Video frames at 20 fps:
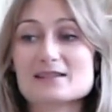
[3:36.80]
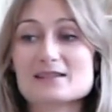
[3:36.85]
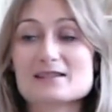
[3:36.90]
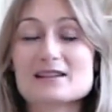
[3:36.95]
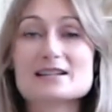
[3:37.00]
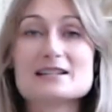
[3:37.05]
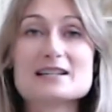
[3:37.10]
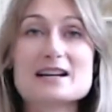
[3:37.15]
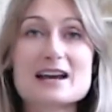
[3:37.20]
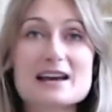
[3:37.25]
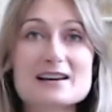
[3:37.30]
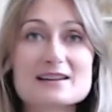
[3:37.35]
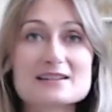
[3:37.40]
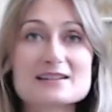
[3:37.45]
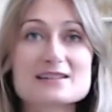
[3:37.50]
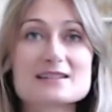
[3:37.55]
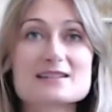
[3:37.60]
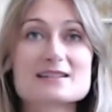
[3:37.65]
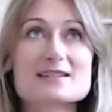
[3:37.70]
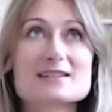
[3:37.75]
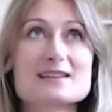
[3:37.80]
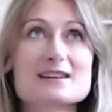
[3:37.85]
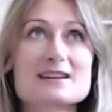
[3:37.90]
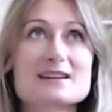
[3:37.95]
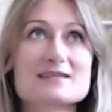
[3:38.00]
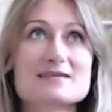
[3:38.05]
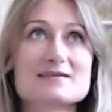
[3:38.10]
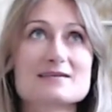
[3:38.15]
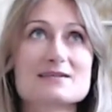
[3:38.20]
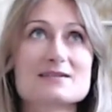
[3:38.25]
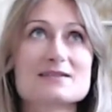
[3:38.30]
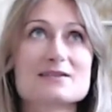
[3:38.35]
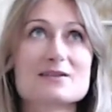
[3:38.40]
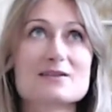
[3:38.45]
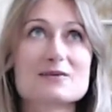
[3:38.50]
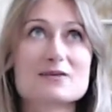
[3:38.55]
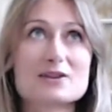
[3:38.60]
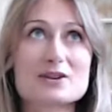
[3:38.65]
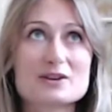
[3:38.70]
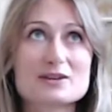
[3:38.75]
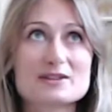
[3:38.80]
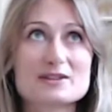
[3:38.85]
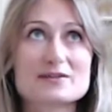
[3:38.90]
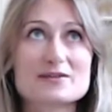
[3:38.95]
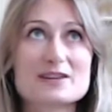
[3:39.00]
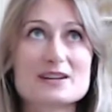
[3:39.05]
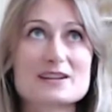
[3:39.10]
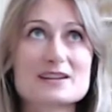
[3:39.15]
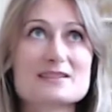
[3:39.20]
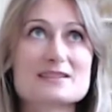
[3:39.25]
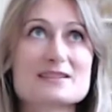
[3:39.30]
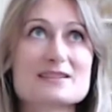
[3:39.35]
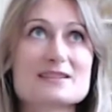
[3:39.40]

the texts and the philosophies,